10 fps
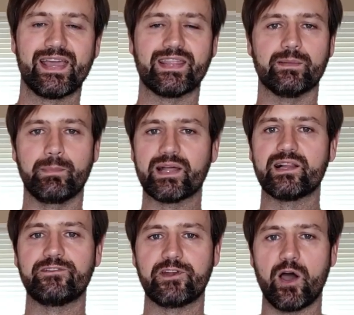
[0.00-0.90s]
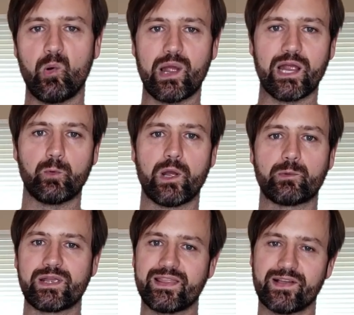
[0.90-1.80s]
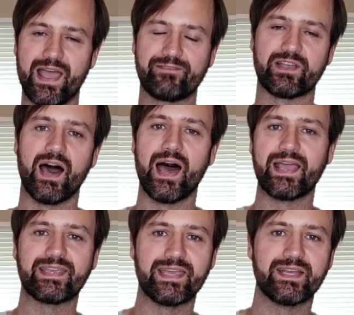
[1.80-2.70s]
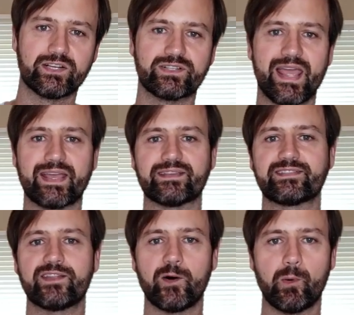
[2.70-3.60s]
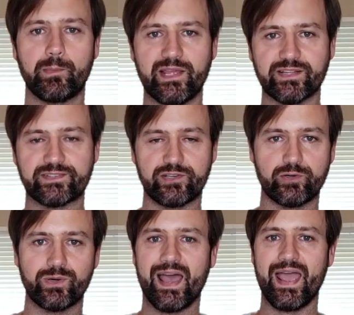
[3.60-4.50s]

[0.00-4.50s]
in the middle of nowhere where we either have to hike in or take a snowmobile to.